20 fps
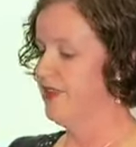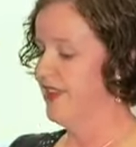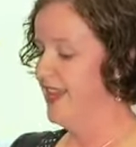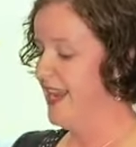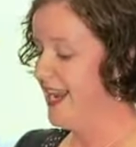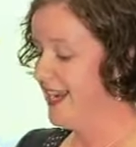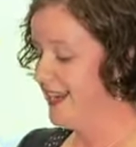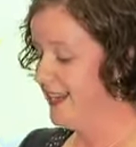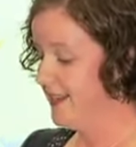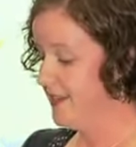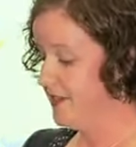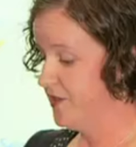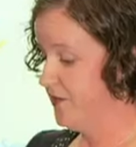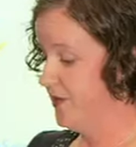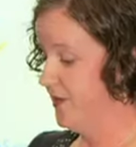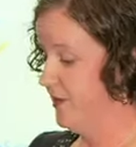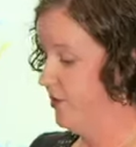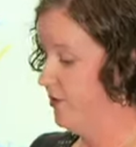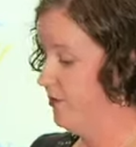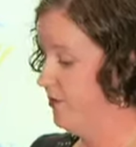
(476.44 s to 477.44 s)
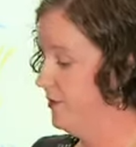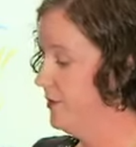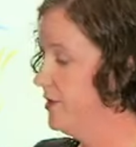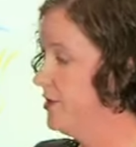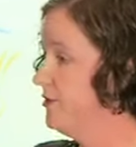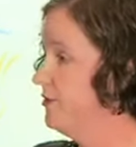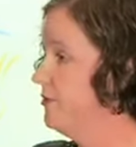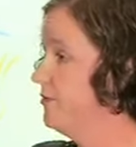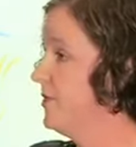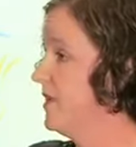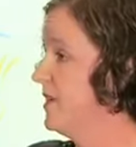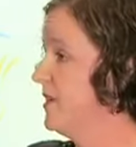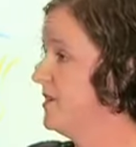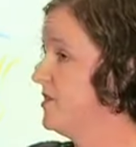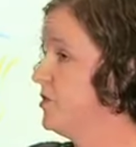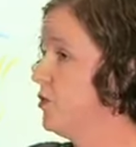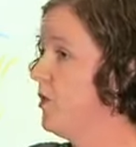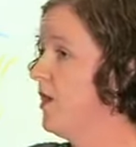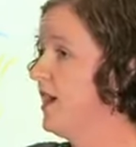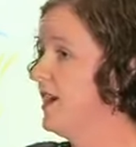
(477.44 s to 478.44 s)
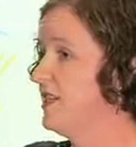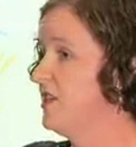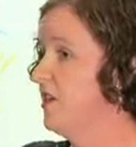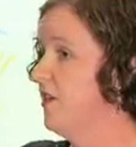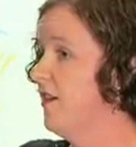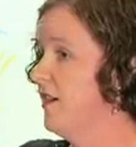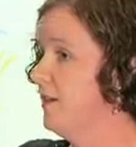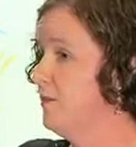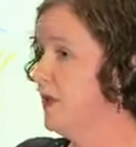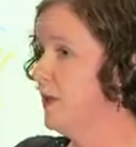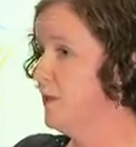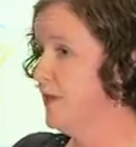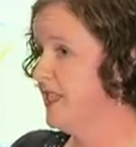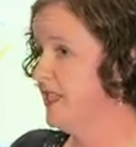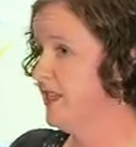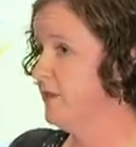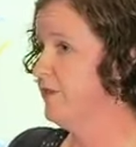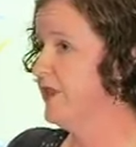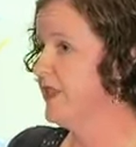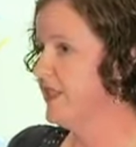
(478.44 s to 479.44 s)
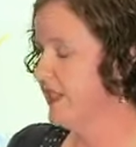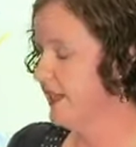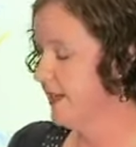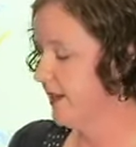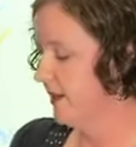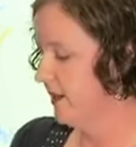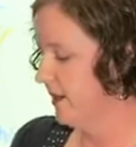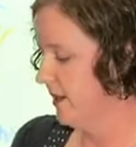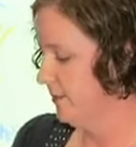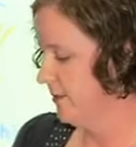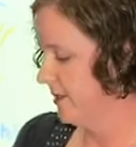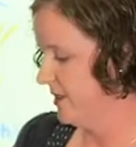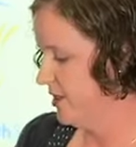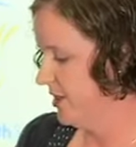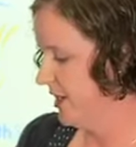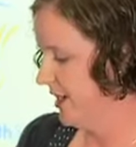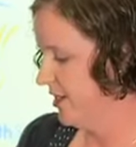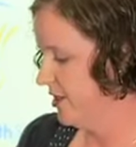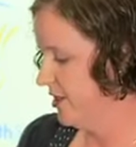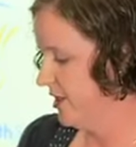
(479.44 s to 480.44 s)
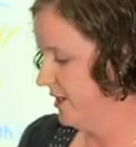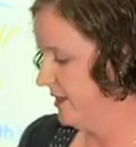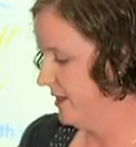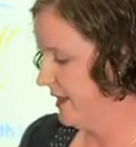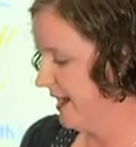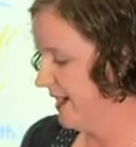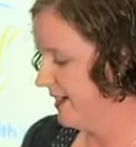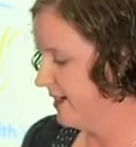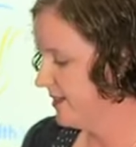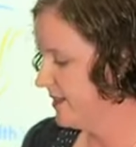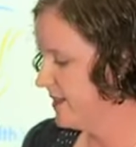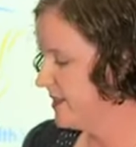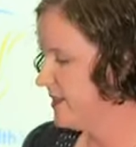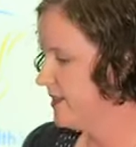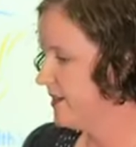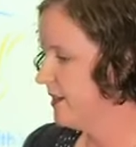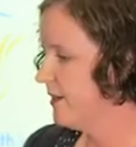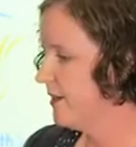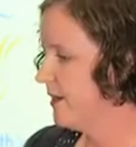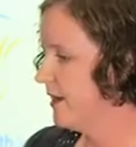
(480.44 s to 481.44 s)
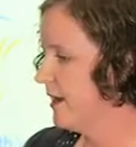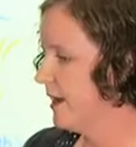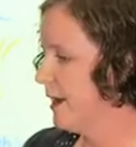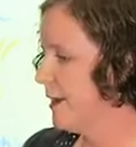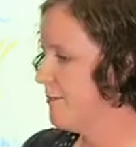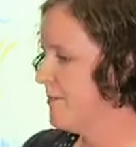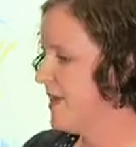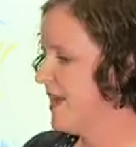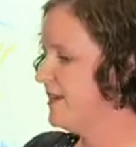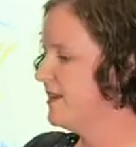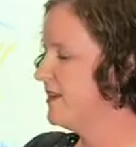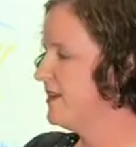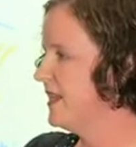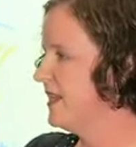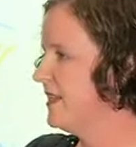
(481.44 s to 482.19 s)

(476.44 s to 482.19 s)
Planning is really crucial, but it's quite time limited, particularly with changing lanes, and